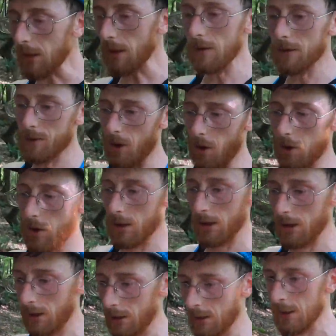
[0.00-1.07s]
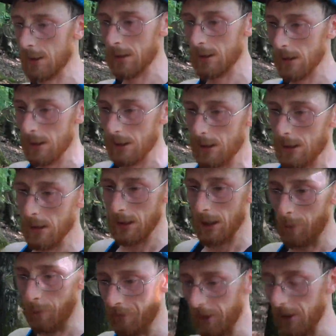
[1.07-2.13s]
So, I'm
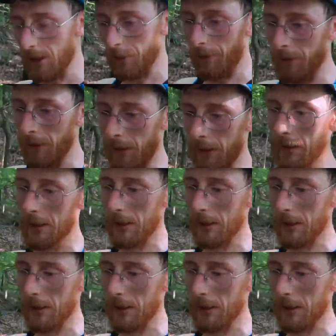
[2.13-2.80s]
gonna finish up my run.